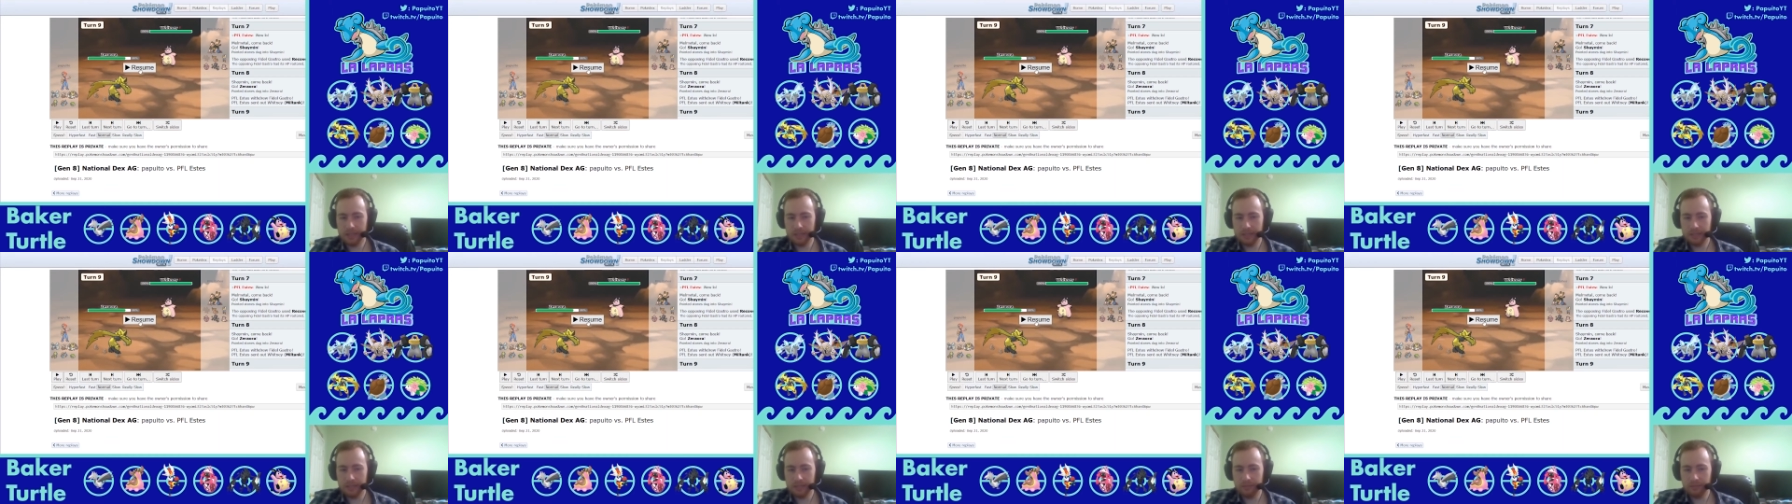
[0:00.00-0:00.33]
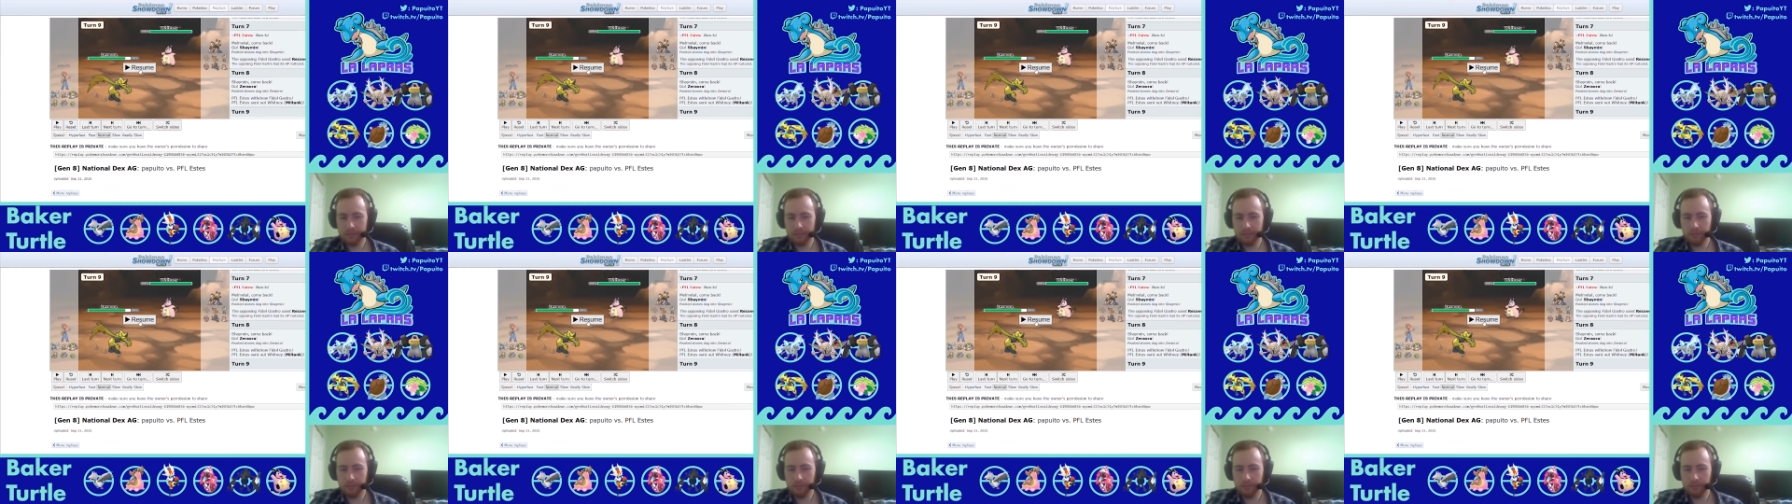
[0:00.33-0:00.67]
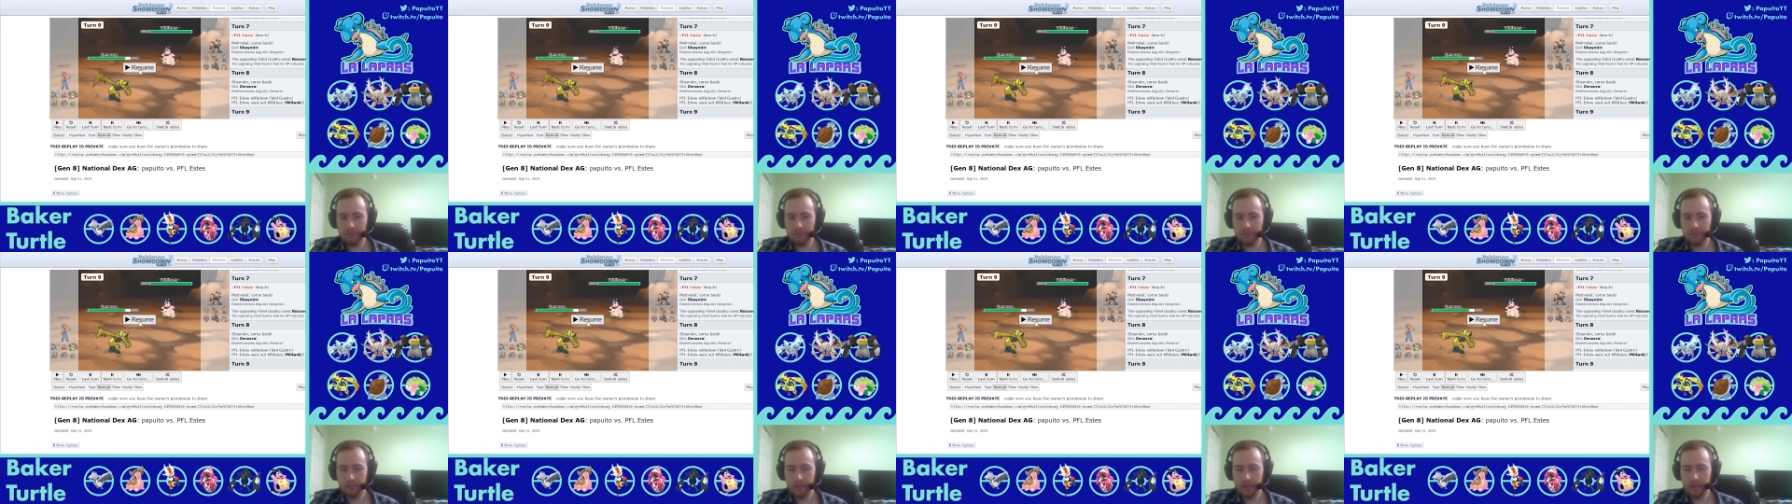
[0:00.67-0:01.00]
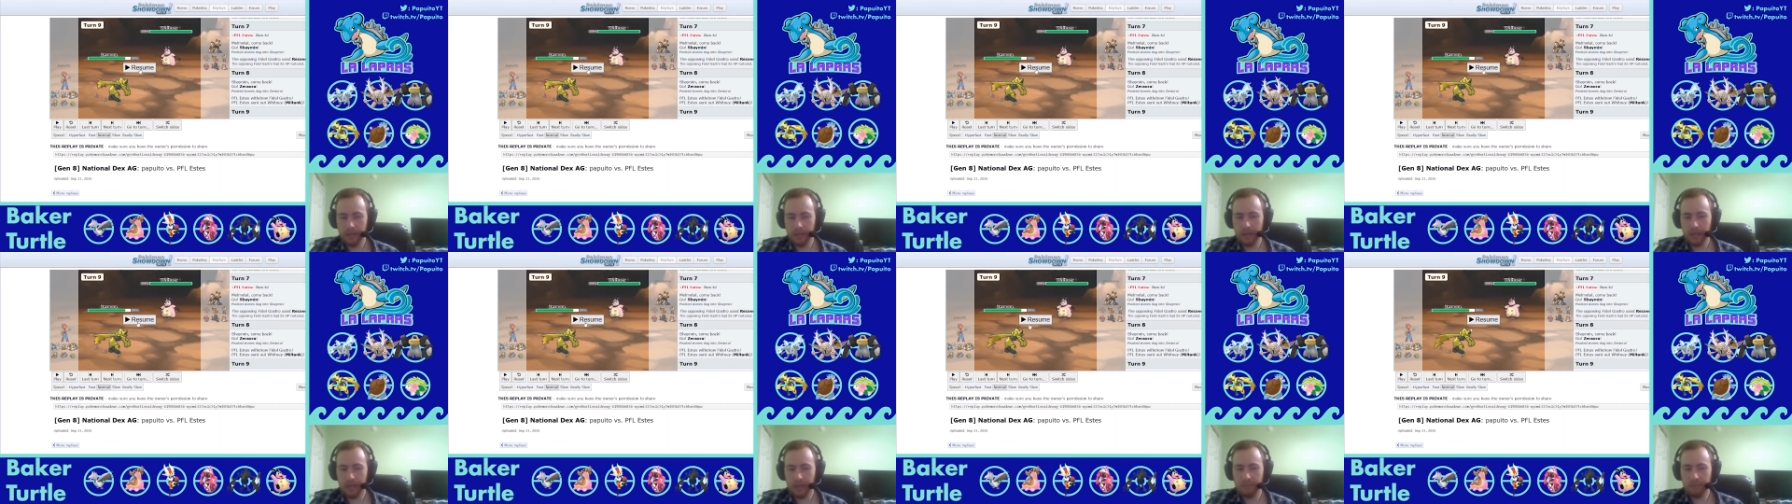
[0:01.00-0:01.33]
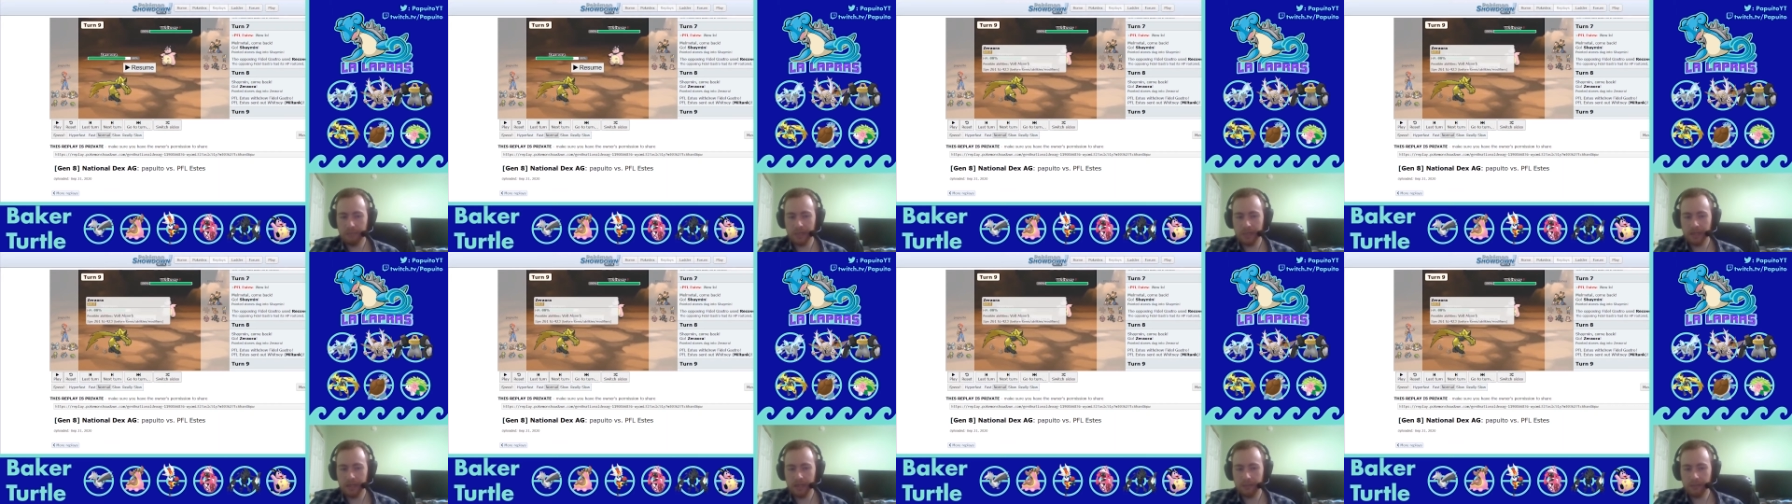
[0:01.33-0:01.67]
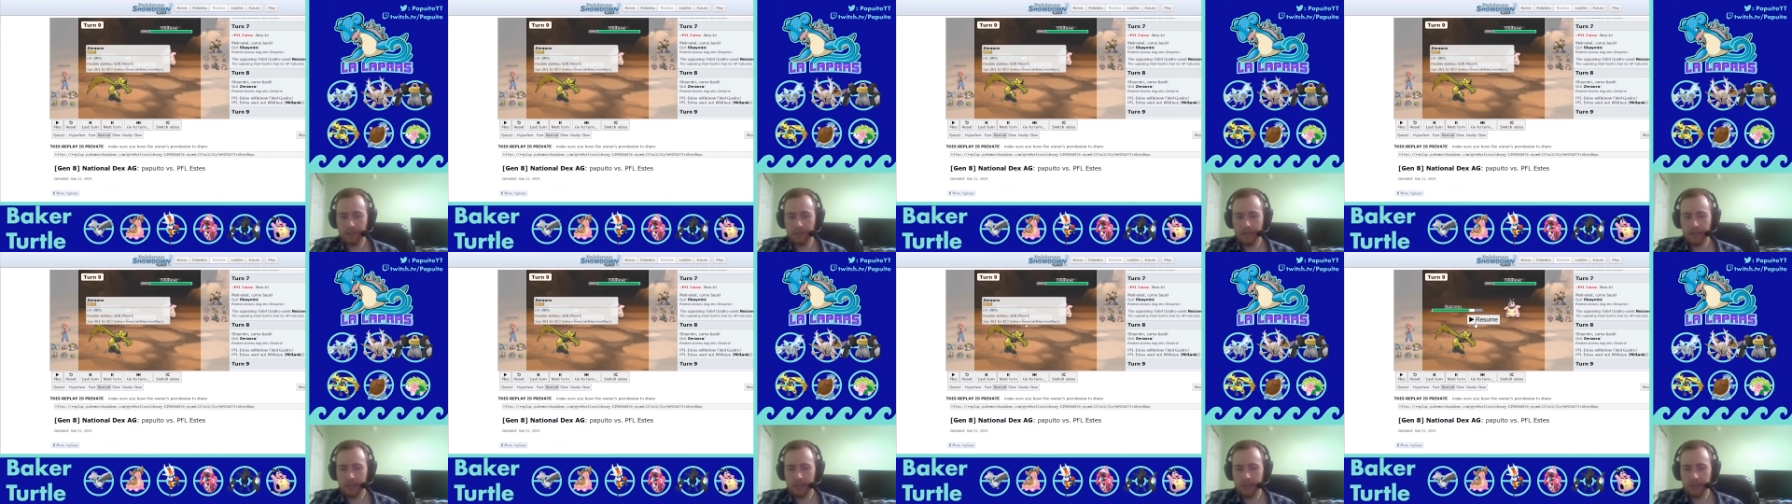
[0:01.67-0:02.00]
So I made that
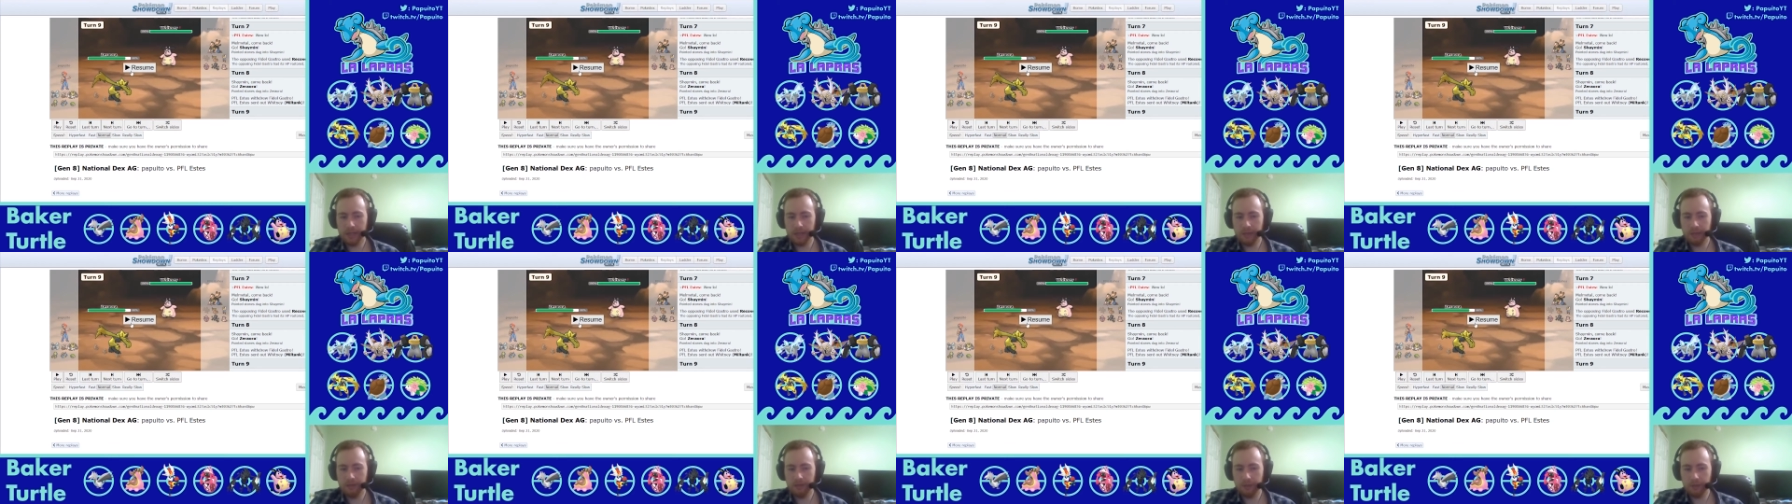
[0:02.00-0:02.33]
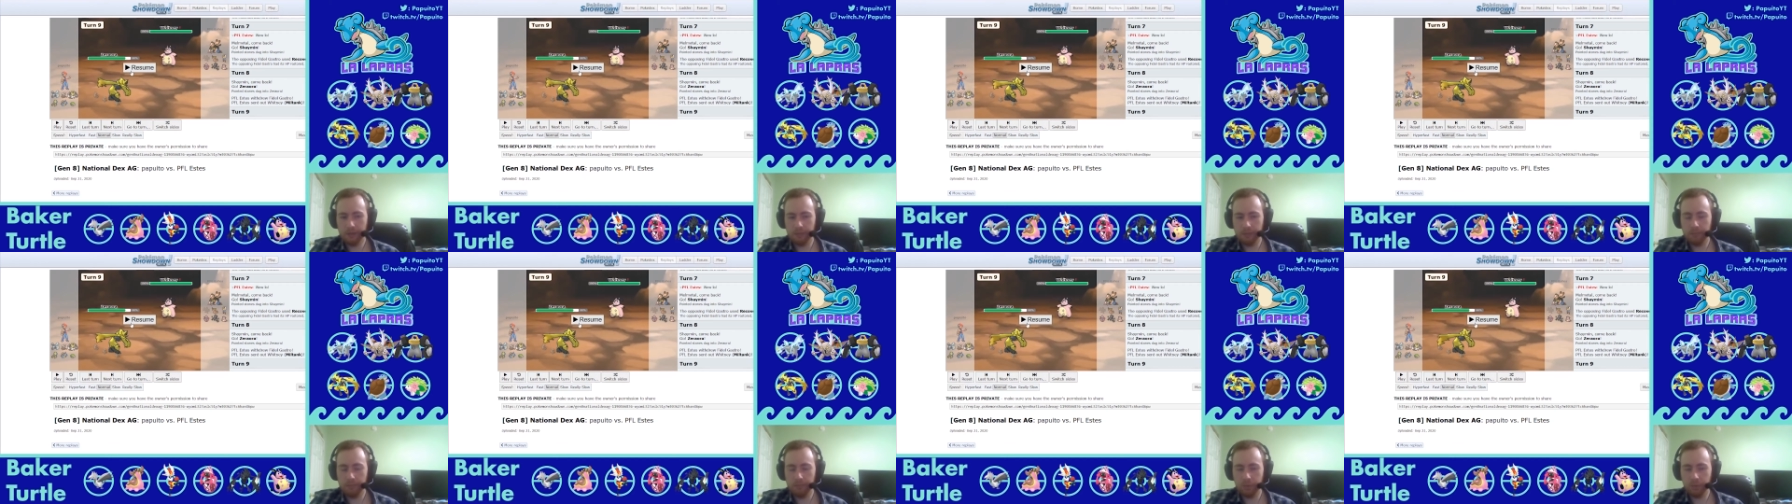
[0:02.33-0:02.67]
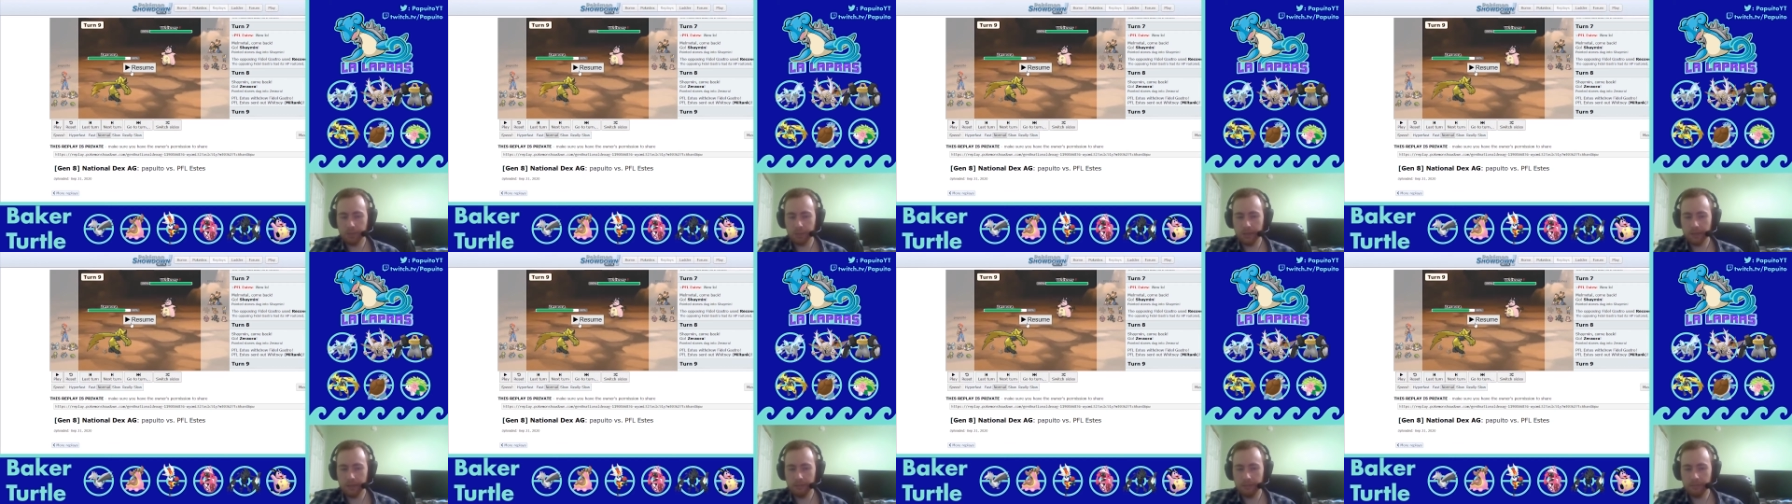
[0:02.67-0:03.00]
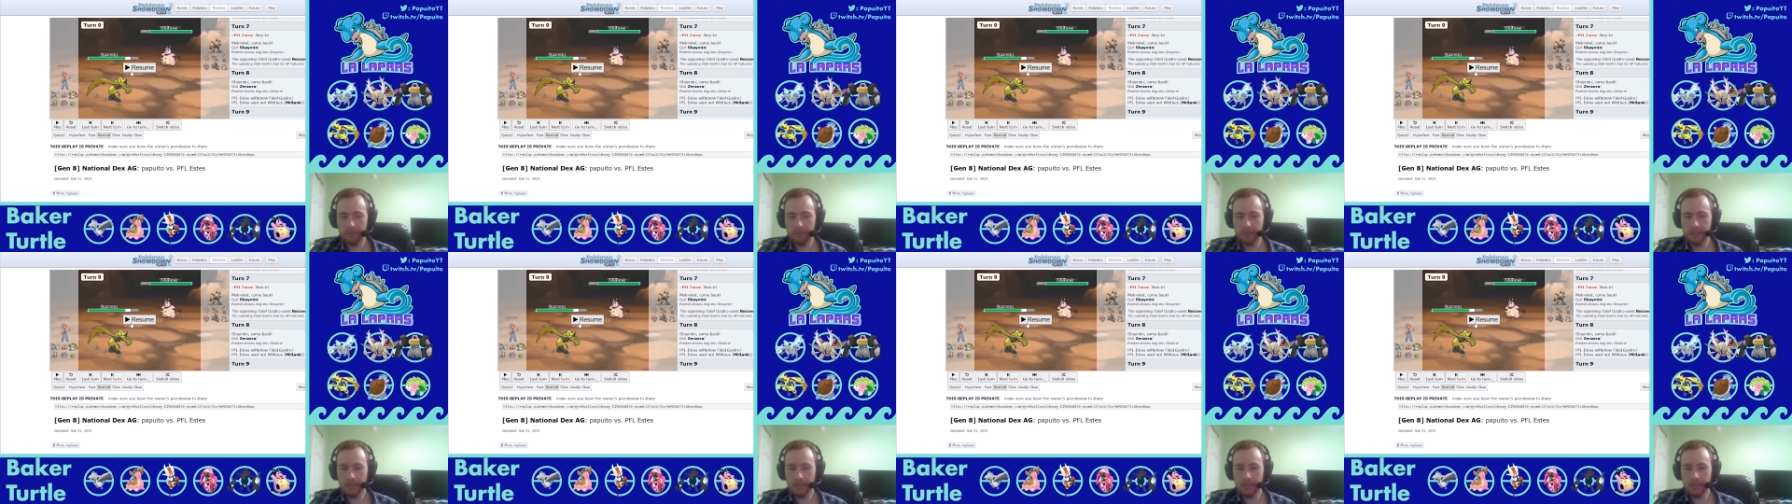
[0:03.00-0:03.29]
read and I go for a Bulk Up